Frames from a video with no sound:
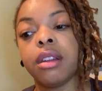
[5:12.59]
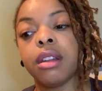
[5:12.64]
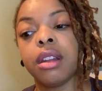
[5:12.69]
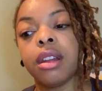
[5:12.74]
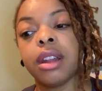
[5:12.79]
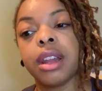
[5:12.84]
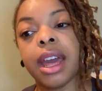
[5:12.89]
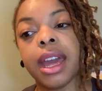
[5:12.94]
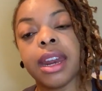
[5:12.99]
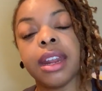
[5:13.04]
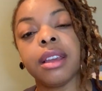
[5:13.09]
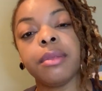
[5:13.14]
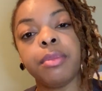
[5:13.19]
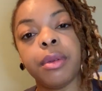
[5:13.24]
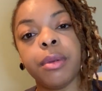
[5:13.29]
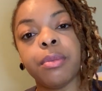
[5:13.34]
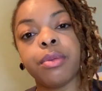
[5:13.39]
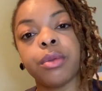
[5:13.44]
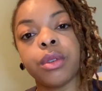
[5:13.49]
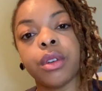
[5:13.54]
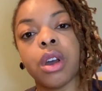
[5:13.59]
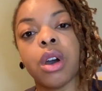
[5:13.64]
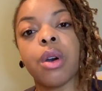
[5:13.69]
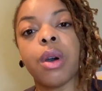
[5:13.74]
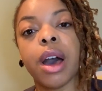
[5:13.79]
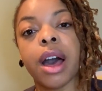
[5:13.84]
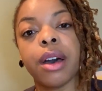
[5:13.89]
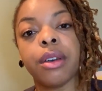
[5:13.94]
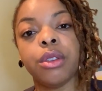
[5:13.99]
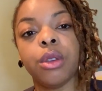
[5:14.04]
letting people know
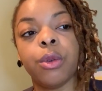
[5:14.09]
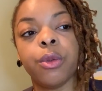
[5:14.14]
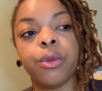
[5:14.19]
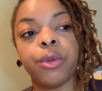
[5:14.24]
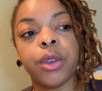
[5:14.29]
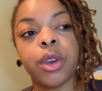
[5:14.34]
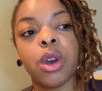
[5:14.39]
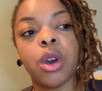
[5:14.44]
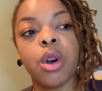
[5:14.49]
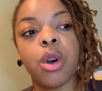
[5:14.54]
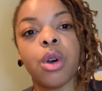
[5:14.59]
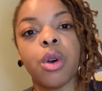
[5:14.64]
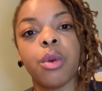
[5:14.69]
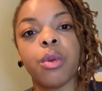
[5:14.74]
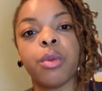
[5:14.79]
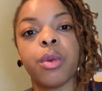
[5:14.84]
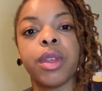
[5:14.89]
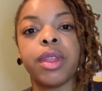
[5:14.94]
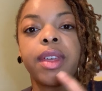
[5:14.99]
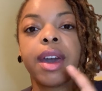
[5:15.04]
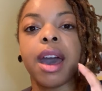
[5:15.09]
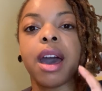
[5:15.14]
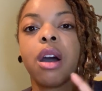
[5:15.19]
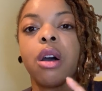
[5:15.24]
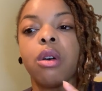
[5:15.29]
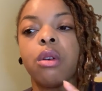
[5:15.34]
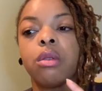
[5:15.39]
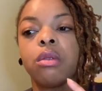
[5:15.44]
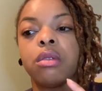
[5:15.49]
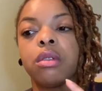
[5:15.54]
how you feel
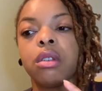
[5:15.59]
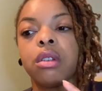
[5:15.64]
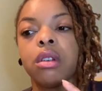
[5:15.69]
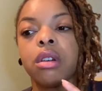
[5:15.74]
without